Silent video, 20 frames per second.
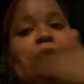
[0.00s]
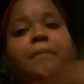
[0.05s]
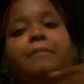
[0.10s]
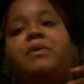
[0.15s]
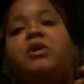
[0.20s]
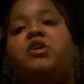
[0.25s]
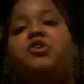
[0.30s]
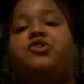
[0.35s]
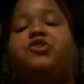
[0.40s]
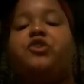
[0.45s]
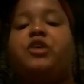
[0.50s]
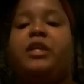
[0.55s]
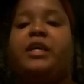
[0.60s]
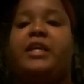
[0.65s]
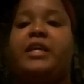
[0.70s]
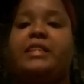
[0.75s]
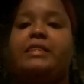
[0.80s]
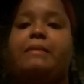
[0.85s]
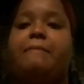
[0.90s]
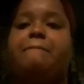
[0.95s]
because you're going to
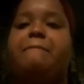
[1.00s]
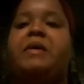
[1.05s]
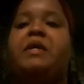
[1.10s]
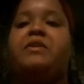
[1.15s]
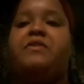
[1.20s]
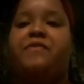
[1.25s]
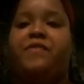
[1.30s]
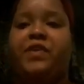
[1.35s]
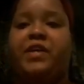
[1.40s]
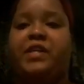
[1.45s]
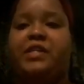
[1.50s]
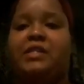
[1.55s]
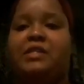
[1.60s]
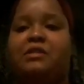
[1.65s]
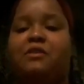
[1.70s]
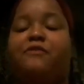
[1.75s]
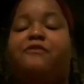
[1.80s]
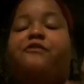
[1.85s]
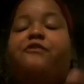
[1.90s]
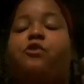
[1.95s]
get the benefits, the
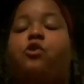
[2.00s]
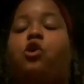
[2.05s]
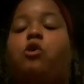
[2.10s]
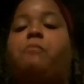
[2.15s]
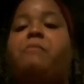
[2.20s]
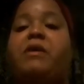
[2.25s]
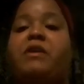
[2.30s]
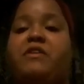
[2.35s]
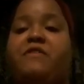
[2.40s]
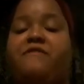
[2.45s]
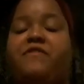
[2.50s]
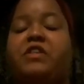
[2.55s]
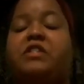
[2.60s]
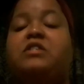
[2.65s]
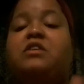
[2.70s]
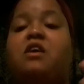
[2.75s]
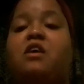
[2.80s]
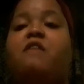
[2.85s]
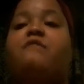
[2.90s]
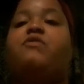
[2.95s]
full benefits
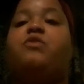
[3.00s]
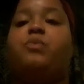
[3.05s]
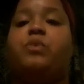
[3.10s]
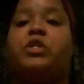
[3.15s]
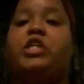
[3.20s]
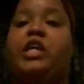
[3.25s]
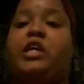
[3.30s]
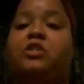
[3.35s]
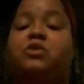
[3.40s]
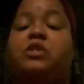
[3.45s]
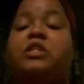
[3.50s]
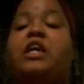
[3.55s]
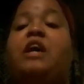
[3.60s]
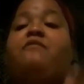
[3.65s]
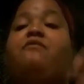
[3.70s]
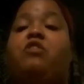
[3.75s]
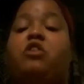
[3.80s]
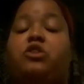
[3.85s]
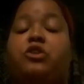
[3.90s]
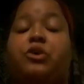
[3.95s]
of the witch hazel. And
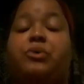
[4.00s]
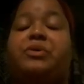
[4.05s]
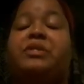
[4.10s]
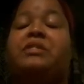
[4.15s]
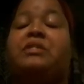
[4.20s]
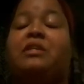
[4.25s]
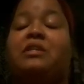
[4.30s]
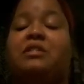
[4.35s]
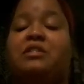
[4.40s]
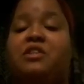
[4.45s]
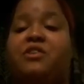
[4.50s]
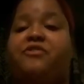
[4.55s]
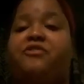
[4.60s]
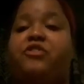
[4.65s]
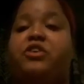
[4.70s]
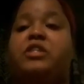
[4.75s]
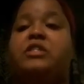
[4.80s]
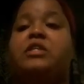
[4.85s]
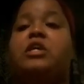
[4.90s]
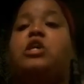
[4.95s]
I've noticed a
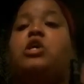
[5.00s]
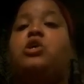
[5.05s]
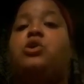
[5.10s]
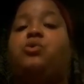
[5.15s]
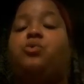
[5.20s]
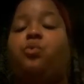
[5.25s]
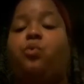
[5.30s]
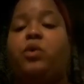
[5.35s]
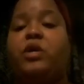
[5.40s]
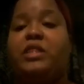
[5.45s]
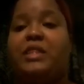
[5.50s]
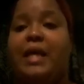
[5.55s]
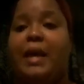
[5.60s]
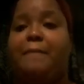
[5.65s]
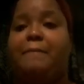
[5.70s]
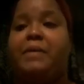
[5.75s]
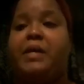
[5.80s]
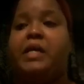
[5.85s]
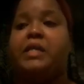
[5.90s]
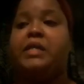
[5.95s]
difference with
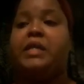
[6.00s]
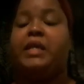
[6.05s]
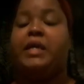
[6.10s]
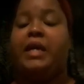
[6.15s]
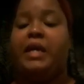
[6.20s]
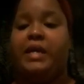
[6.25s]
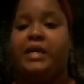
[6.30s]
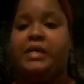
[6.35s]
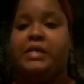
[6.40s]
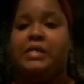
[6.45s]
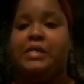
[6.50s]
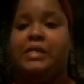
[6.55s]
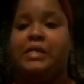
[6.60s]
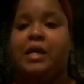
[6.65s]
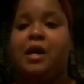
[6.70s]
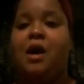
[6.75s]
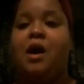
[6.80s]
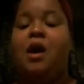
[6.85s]
that being the case.